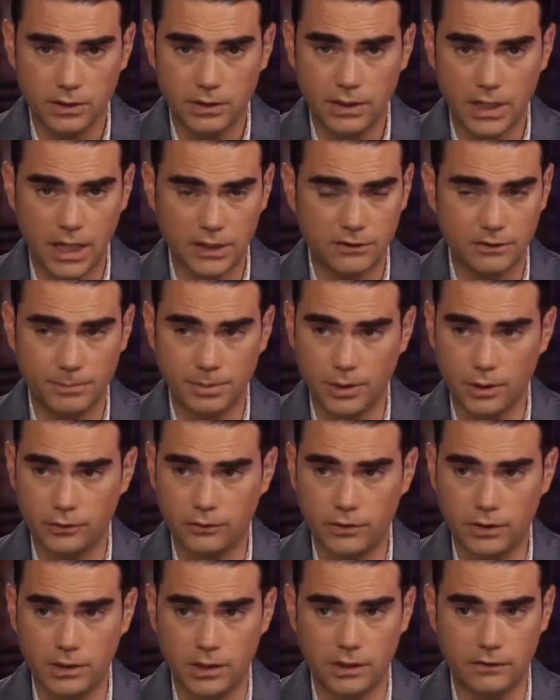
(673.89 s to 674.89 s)
Nancy
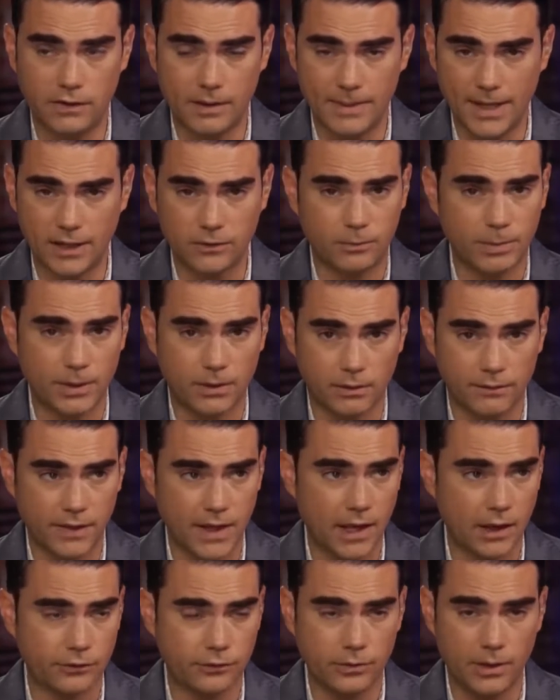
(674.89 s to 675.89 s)
Pelosi is a bad Speaker of the
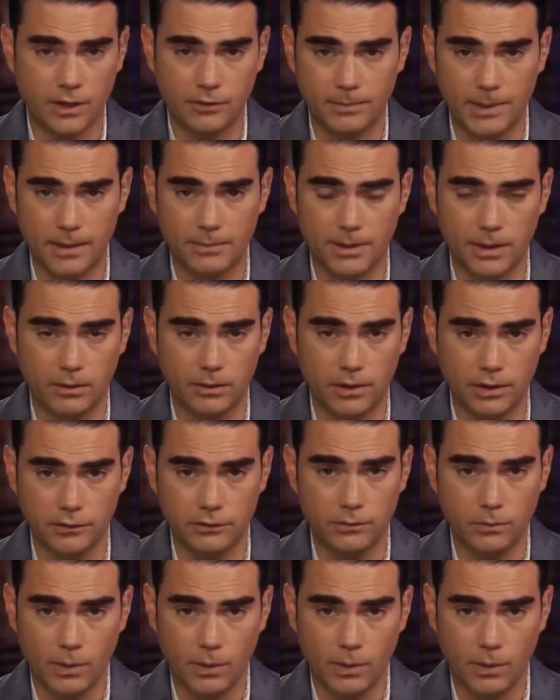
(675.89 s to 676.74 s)
House who has bad priorities.